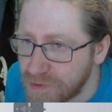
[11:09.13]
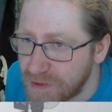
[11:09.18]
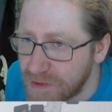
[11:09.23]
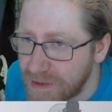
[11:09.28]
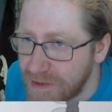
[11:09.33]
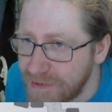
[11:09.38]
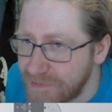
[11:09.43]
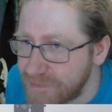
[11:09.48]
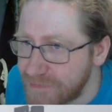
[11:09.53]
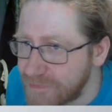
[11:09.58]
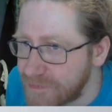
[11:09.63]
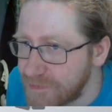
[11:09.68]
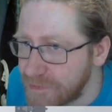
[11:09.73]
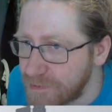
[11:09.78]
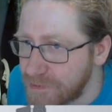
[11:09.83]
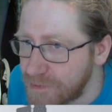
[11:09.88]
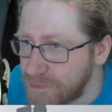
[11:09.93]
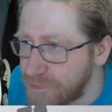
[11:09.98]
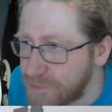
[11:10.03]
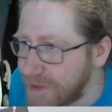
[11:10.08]
8
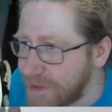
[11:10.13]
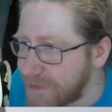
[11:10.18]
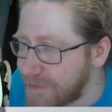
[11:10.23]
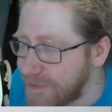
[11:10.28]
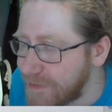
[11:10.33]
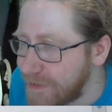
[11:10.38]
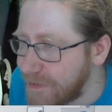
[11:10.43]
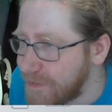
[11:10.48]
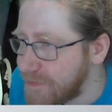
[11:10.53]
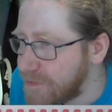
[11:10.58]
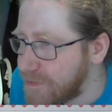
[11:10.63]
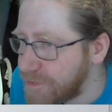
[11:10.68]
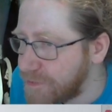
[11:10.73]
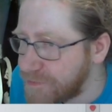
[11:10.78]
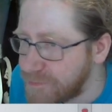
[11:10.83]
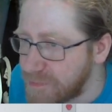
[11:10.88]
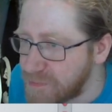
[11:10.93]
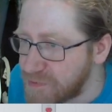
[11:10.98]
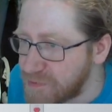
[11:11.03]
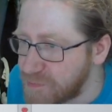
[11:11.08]
white line going
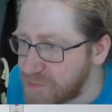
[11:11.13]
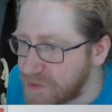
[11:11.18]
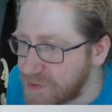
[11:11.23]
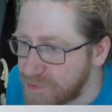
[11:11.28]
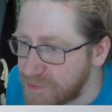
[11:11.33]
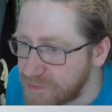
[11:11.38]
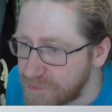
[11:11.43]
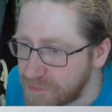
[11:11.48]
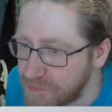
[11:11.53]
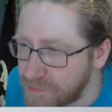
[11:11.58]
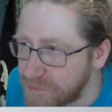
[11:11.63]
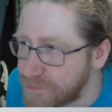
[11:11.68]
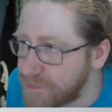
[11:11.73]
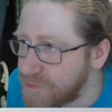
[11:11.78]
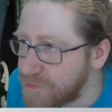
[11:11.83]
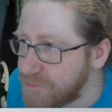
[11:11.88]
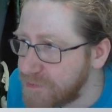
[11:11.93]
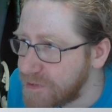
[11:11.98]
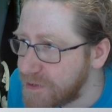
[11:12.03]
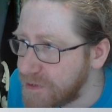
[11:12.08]
to be reproduced
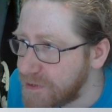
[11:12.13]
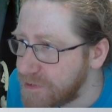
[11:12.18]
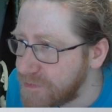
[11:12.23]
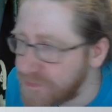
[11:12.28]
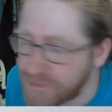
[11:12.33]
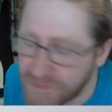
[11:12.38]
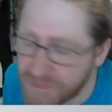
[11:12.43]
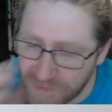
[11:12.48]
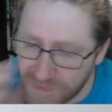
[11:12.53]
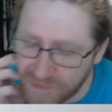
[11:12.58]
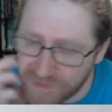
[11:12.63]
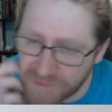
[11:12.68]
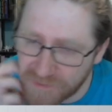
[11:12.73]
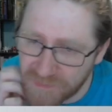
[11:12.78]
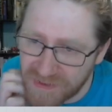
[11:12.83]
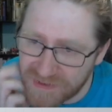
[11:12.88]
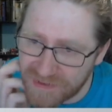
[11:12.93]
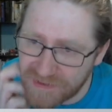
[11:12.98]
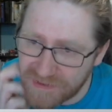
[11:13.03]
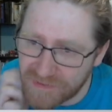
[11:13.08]
over here, since we're going to
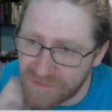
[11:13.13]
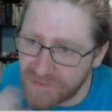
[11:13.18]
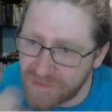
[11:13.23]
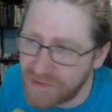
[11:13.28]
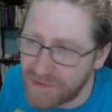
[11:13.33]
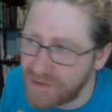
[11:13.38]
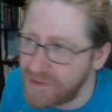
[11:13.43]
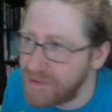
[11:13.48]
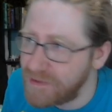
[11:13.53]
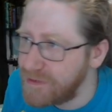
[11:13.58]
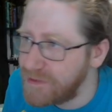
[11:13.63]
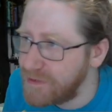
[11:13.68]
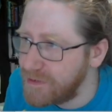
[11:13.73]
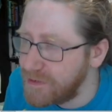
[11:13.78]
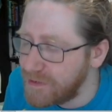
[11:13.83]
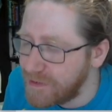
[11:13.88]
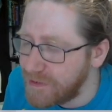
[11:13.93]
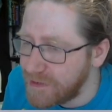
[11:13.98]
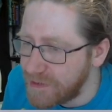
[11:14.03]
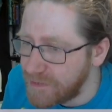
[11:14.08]
be needing
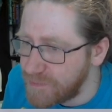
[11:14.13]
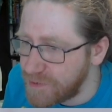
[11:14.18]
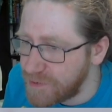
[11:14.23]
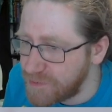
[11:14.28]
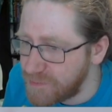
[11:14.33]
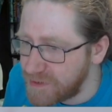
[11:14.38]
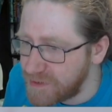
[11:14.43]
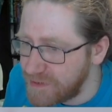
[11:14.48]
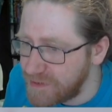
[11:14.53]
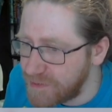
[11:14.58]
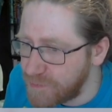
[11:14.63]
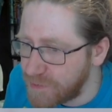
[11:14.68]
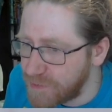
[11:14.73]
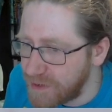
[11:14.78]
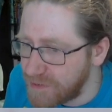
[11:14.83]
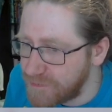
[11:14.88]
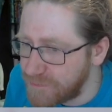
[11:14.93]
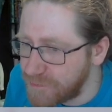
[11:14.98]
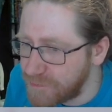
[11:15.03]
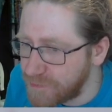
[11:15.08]

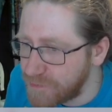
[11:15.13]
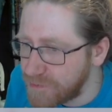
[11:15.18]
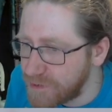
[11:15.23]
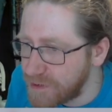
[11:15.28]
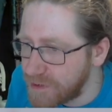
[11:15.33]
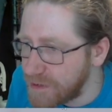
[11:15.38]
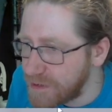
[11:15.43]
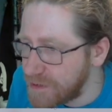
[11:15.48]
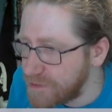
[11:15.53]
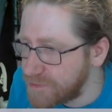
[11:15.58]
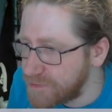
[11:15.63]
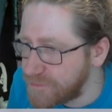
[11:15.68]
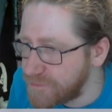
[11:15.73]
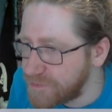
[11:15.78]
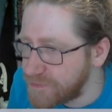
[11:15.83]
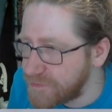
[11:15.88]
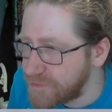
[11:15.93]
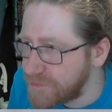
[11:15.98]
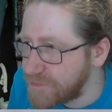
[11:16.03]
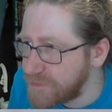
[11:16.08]
white for a lot of
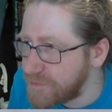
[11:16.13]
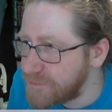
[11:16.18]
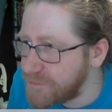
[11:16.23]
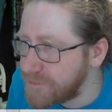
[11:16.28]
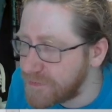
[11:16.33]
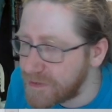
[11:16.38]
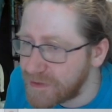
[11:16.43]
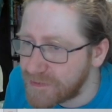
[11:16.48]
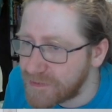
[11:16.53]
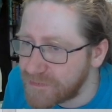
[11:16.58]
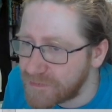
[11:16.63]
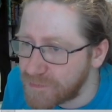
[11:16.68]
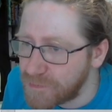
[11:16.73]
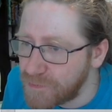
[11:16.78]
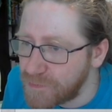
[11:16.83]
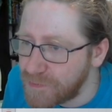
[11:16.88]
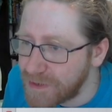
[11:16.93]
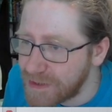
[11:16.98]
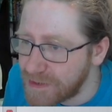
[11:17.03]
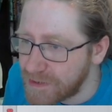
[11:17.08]
other stuff as
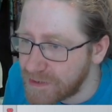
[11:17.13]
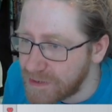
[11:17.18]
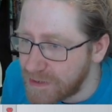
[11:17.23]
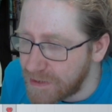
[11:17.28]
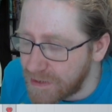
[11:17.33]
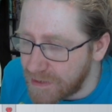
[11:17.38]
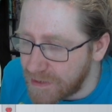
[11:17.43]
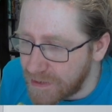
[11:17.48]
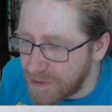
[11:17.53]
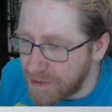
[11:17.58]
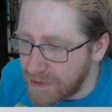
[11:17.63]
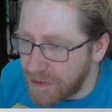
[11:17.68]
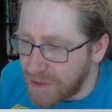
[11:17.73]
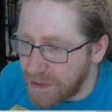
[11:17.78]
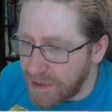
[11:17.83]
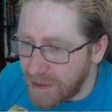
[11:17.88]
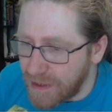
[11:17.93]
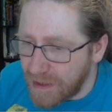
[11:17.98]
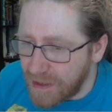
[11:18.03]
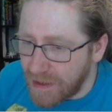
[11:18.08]
well.
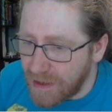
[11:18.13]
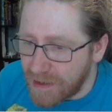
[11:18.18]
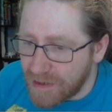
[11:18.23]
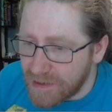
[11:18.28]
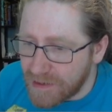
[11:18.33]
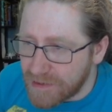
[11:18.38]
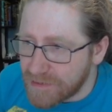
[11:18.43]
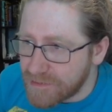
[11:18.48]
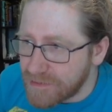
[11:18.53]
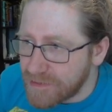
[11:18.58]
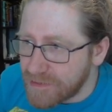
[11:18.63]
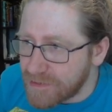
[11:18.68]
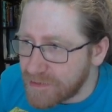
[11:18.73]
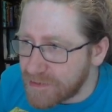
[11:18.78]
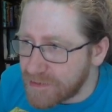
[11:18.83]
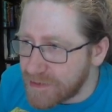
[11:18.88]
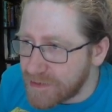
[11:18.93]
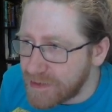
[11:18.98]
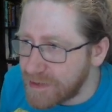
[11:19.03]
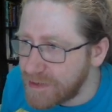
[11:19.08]
And
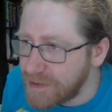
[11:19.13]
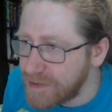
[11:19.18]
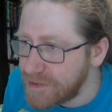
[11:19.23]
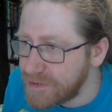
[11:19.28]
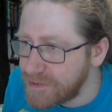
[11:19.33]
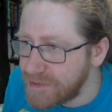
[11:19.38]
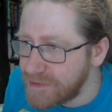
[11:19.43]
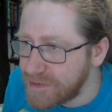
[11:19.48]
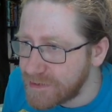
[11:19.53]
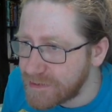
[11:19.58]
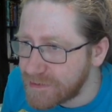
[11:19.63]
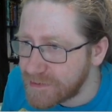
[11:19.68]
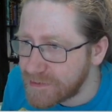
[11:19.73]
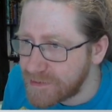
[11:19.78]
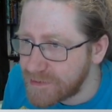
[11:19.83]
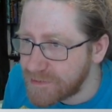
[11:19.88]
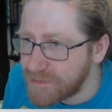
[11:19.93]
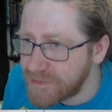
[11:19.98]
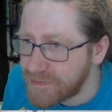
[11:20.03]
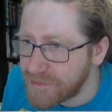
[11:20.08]
yeah,
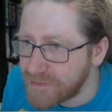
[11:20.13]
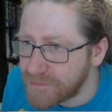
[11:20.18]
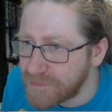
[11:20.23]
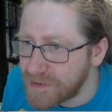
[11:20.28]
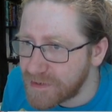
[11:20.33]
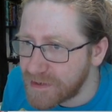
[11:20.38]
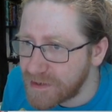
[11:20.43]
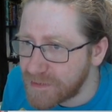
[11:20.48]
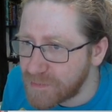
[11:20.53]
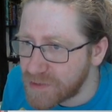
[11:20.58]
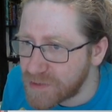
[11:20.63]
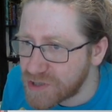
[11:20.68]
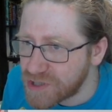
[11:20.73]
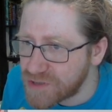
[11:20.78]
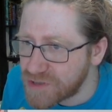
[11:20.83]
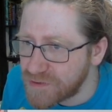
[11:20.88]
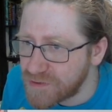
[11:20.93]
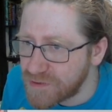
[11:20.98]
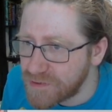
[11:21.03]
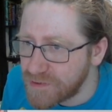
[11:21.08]
there isn't really much
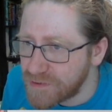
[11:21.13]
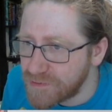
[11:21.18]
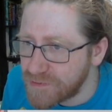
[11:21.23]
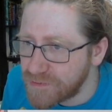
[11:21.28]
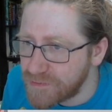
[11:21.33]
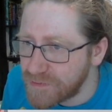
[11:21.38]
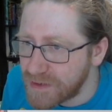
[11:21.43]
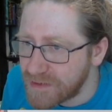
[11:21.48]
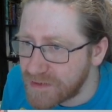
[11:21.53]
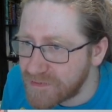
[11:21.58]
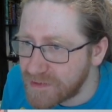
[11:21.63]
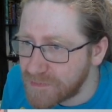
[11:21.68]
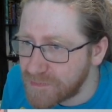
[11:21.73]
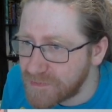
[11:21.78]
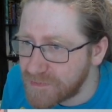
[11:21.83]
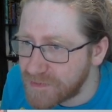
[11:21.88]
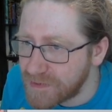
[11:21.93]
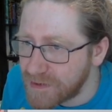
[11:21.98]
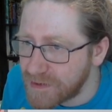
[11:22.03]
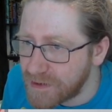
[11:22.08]
to do except